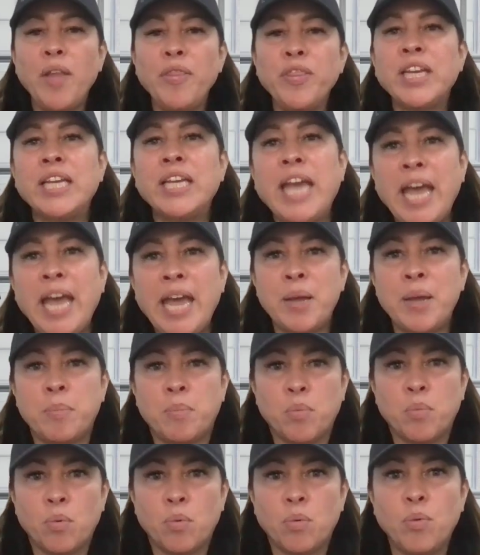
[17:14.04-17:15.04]
run the game.
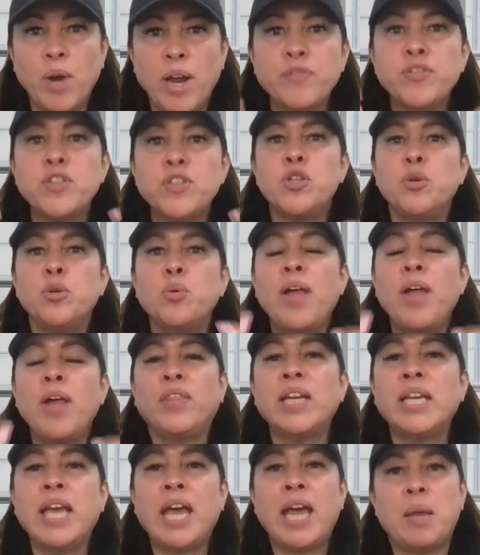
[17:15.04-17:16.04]
Refs, you run
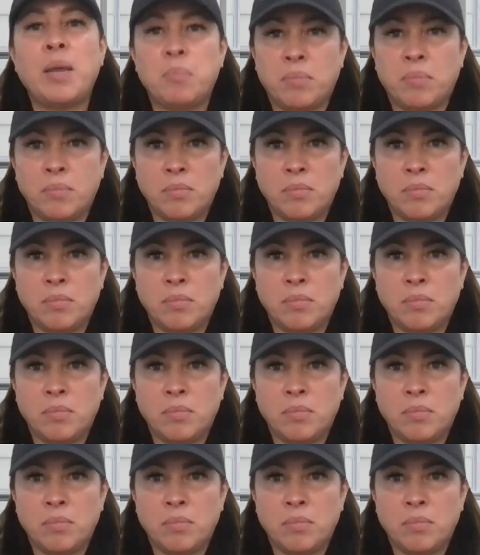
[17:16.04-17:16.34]
the game.